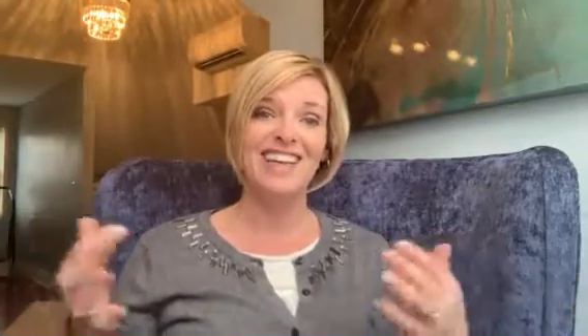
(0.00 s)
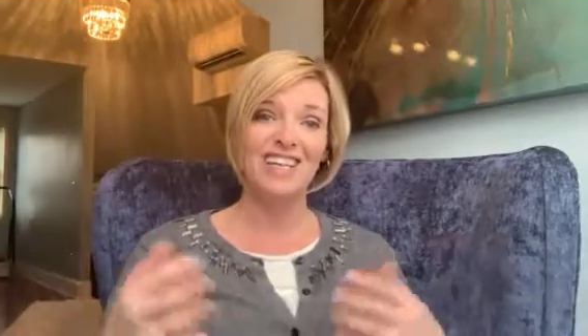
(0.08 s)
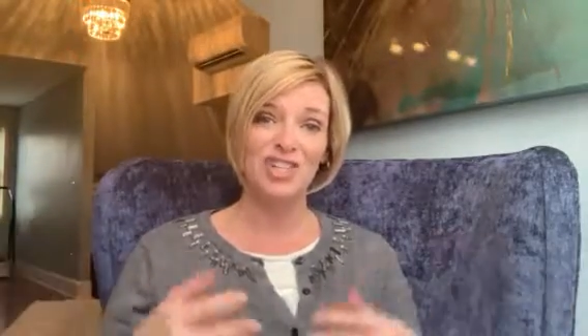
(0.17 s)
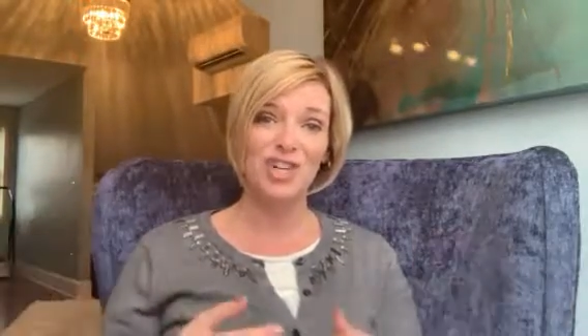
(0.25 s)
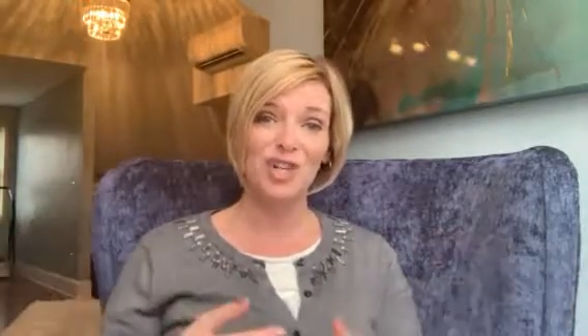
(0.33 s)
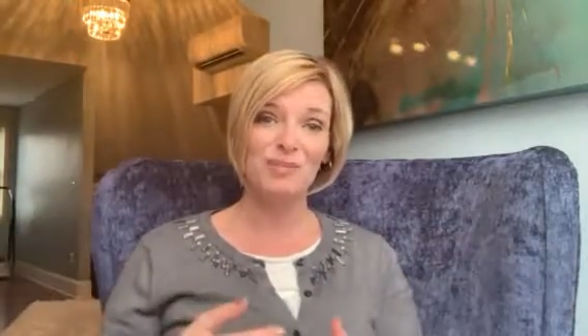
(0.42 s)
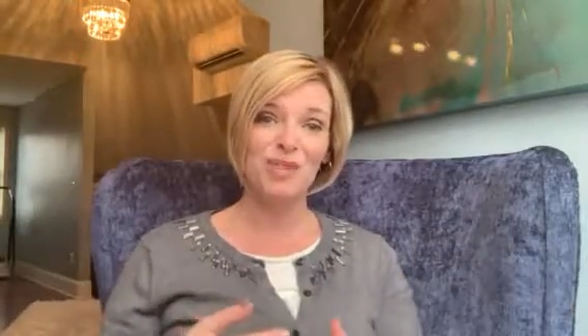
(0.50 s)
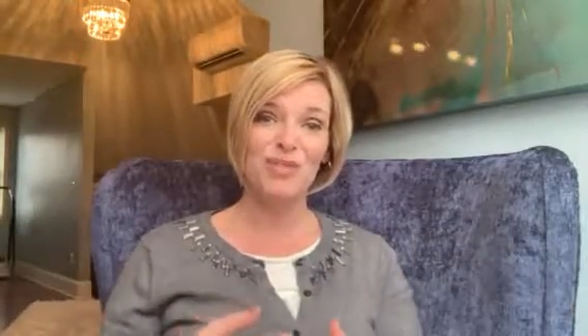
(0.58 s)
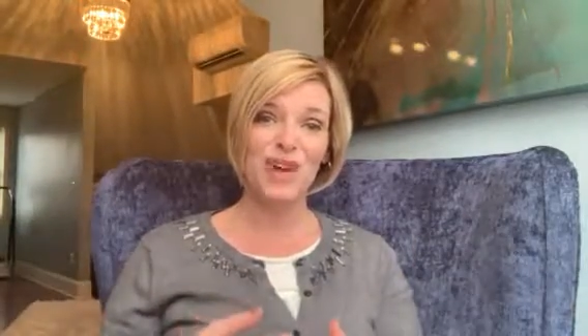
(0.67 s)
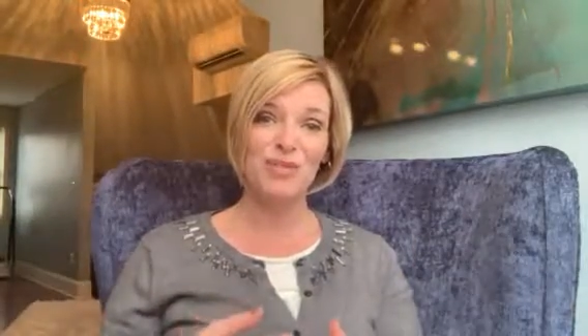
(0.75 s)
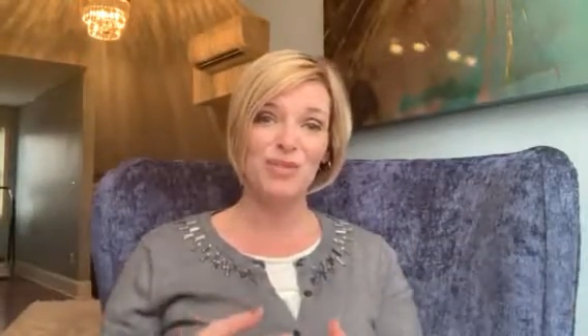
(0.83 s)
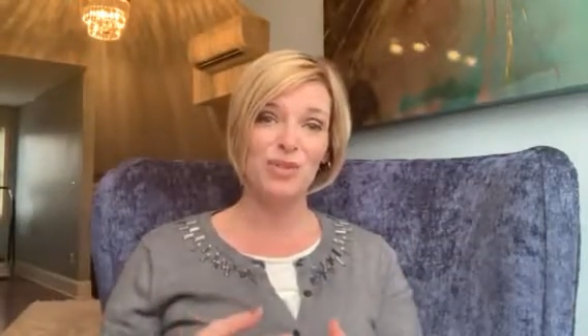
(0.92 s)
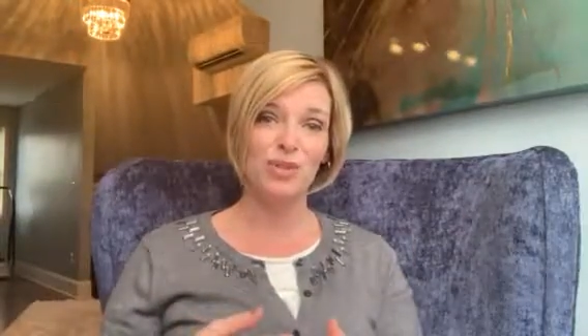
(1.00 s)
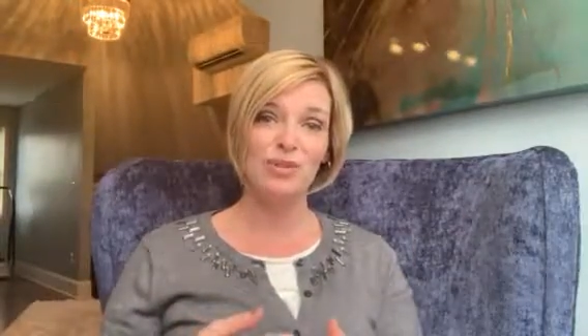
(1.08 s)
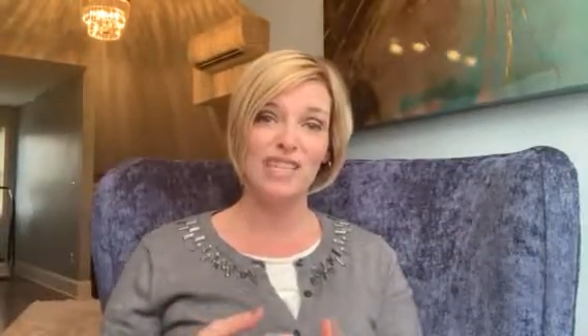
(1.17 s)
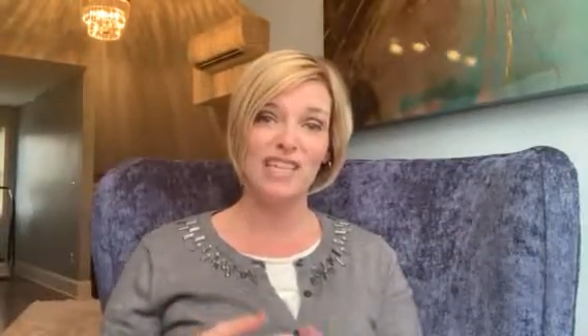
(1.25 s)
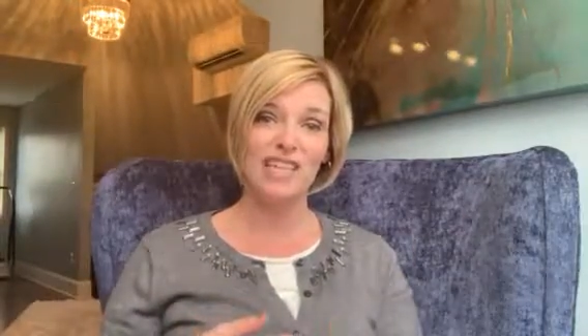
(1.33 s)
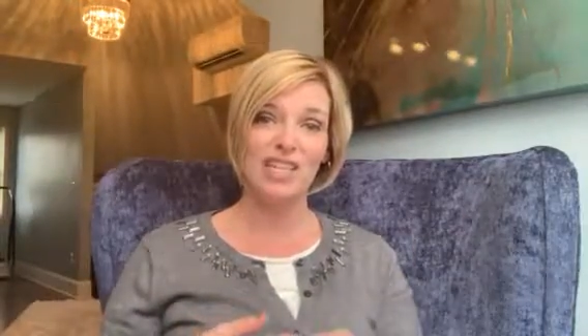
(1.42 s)
in terms of how they're
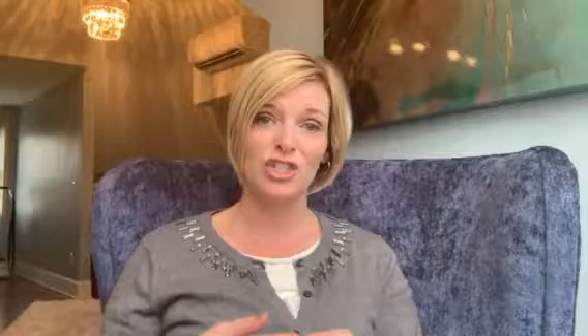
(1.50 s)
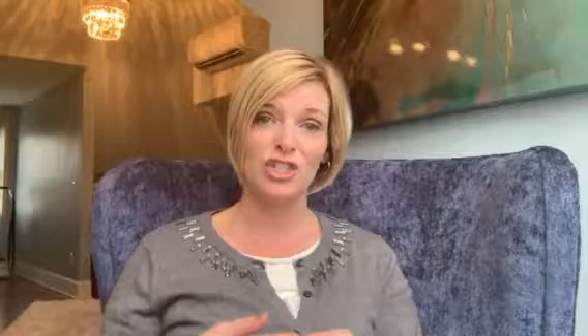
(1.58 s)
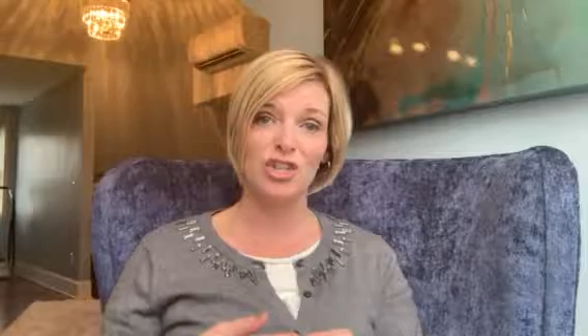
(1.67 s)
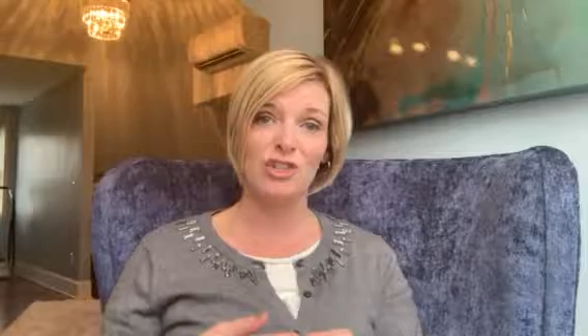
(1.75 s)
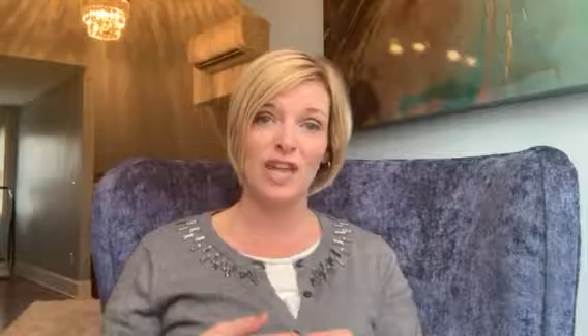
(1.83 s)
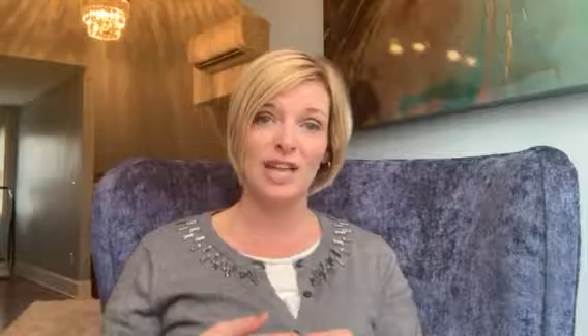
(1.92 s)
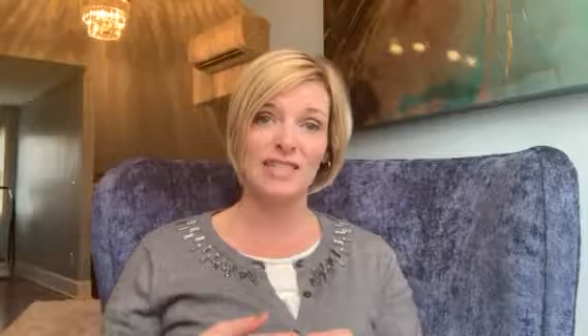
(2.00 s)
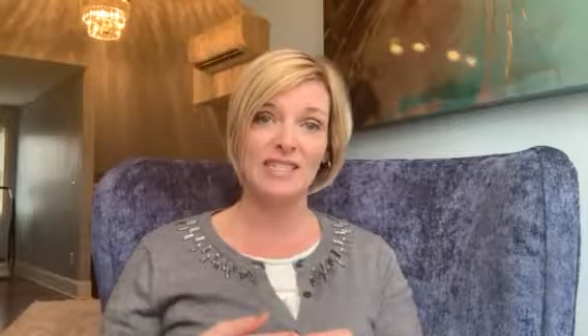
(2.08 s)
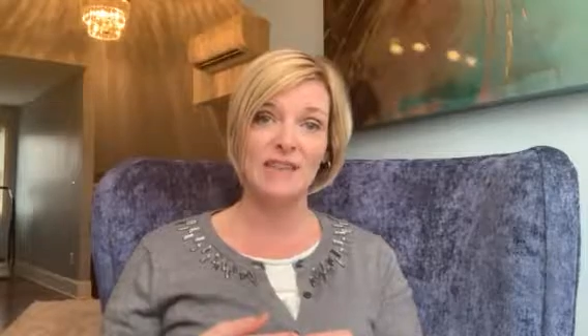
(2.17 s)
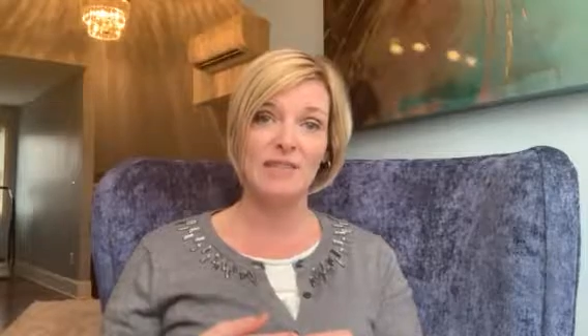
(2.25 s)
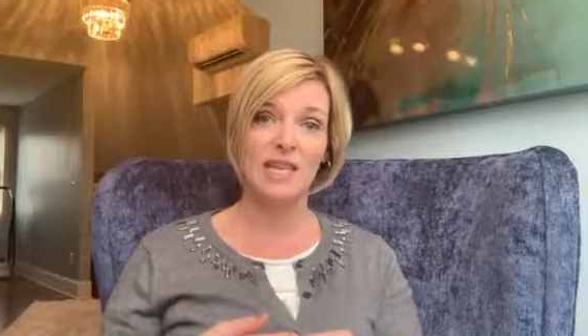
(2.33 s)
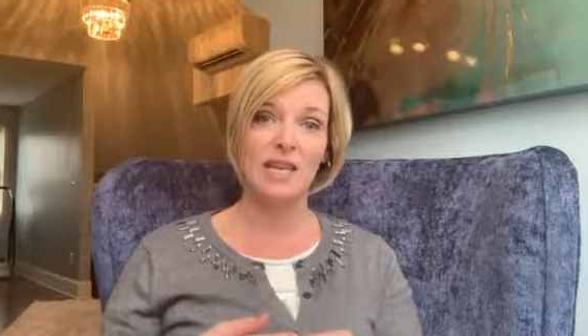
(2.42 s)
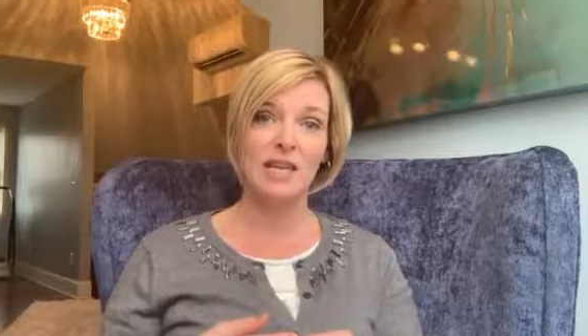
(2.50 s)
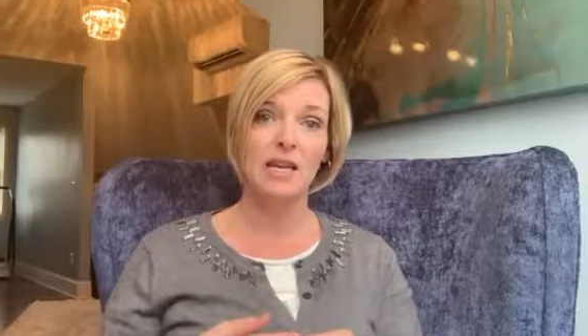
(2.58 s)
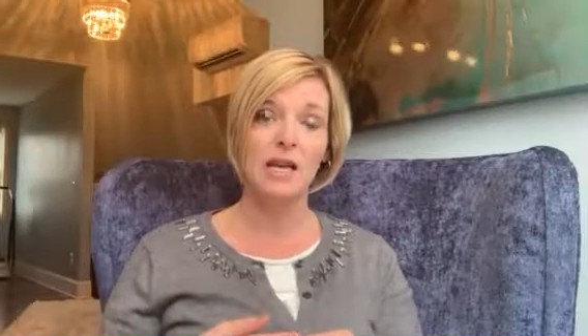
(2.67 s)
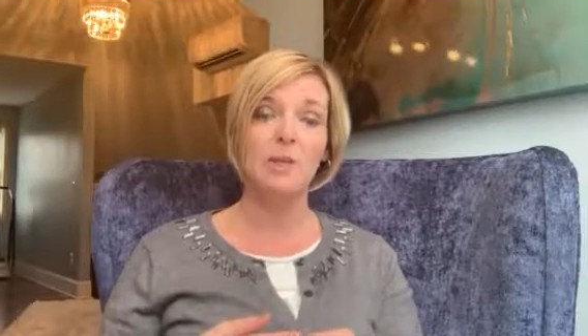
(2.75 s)
using electrical activity